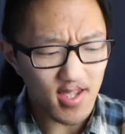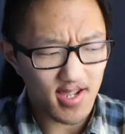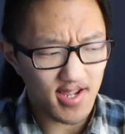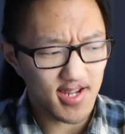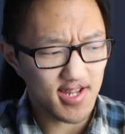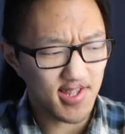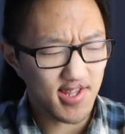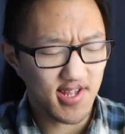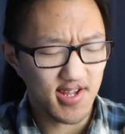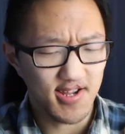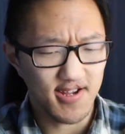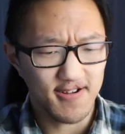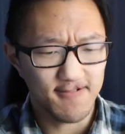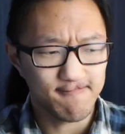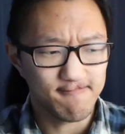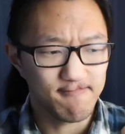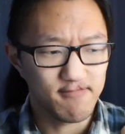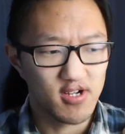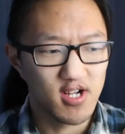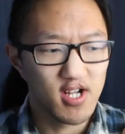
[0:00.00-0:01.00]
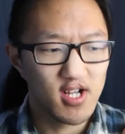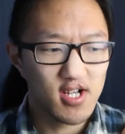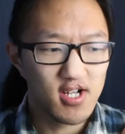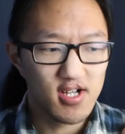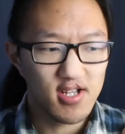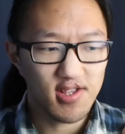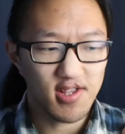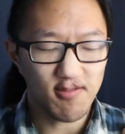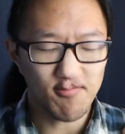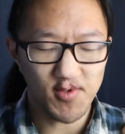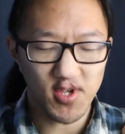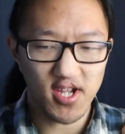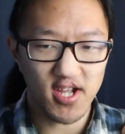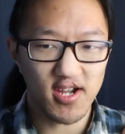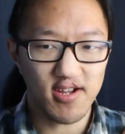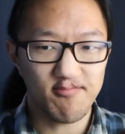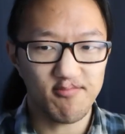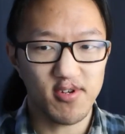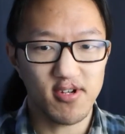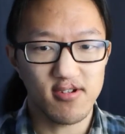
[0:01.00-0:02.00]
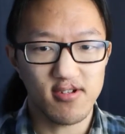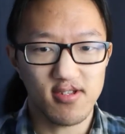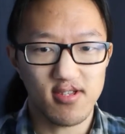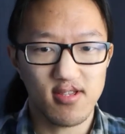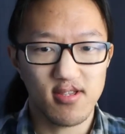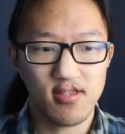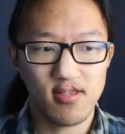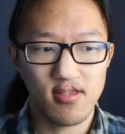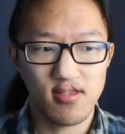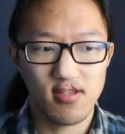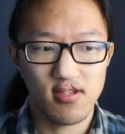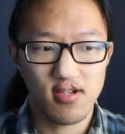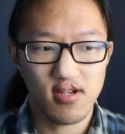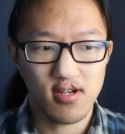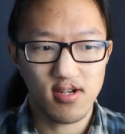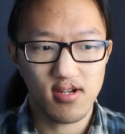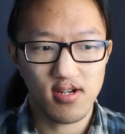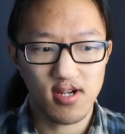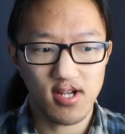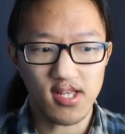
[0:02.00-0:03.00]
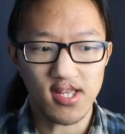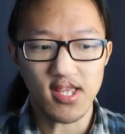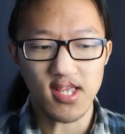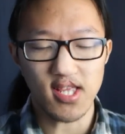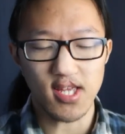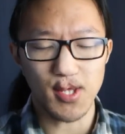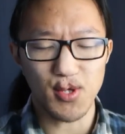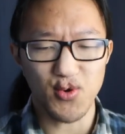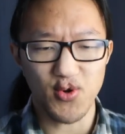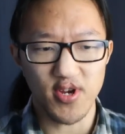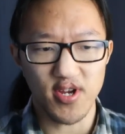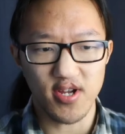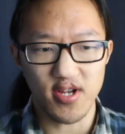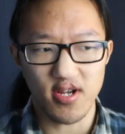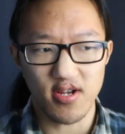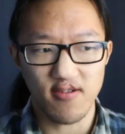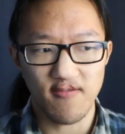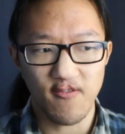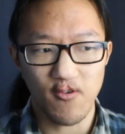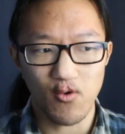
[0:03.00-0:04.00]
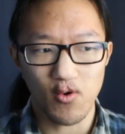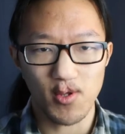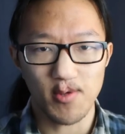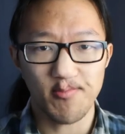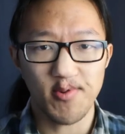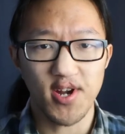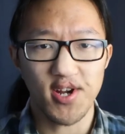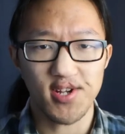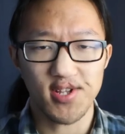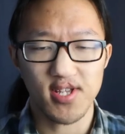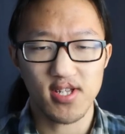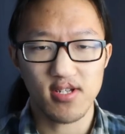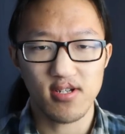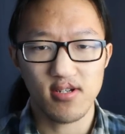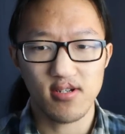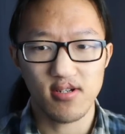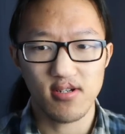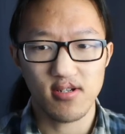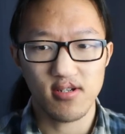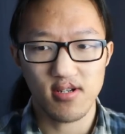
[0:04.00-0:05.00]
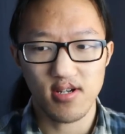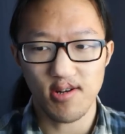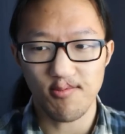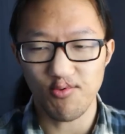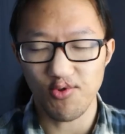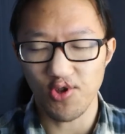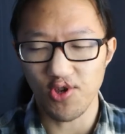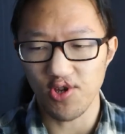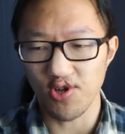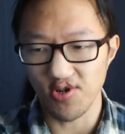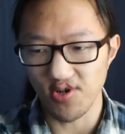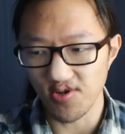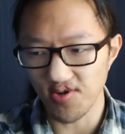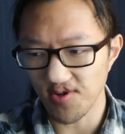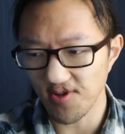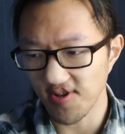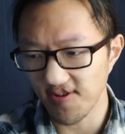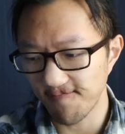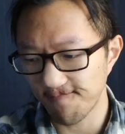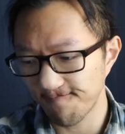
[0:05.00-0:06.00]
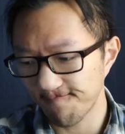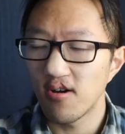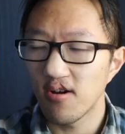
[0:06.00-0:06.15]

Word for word: It's um something I've been considering for the past couple years.